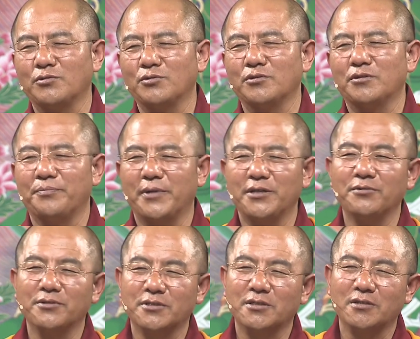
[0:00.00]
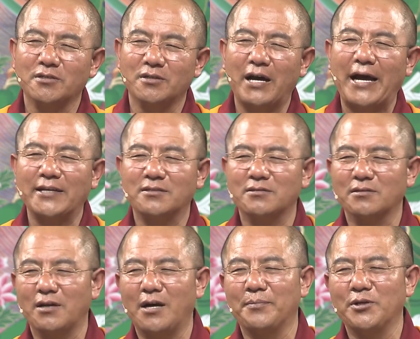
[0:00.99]
I once read a story about a
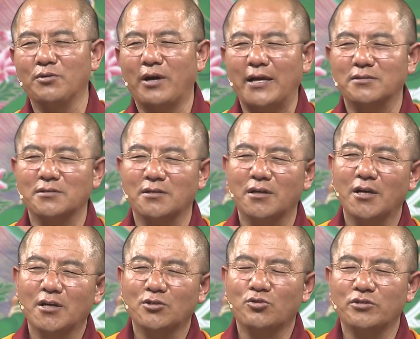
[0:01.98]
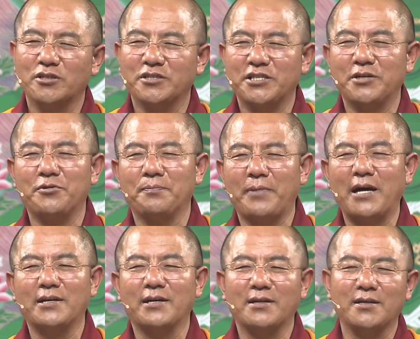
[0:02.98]
Han Chinese woman who was very
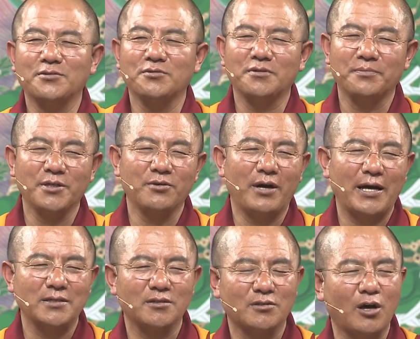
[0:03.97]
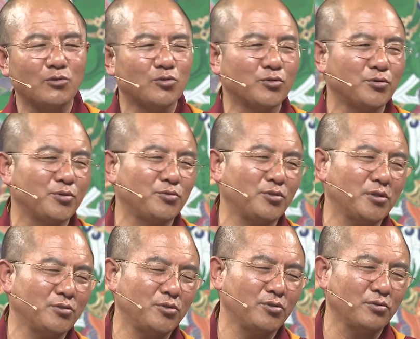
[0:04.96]
distressed for having no child
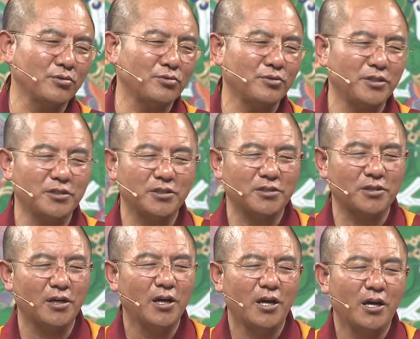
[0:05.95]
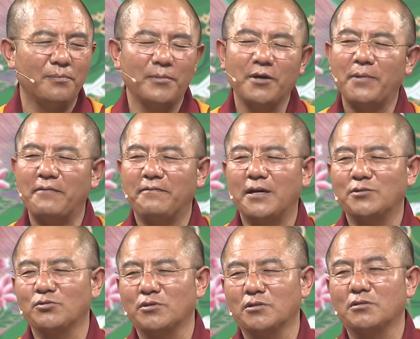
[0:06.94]
after 8 years of marriage.
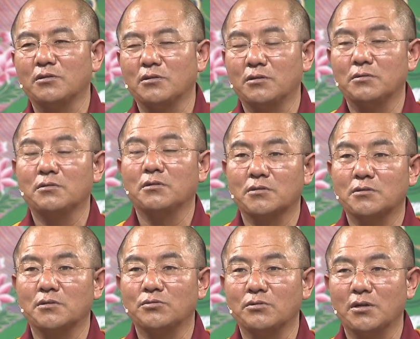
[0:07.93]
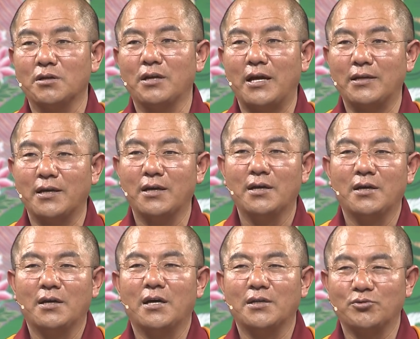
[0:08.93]
She tried all the possible
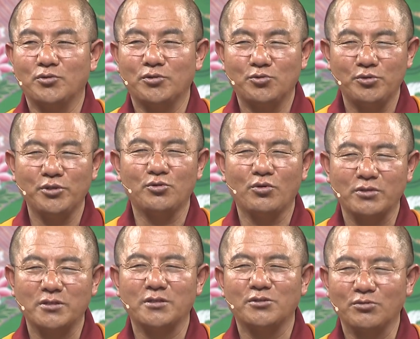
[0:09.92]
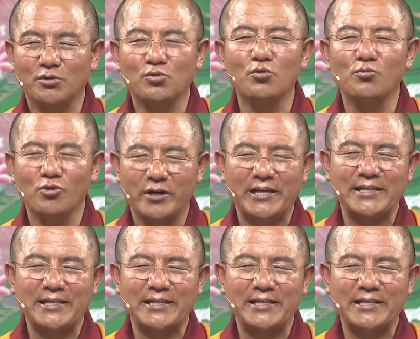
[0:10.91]
ways to get pregnant but failed.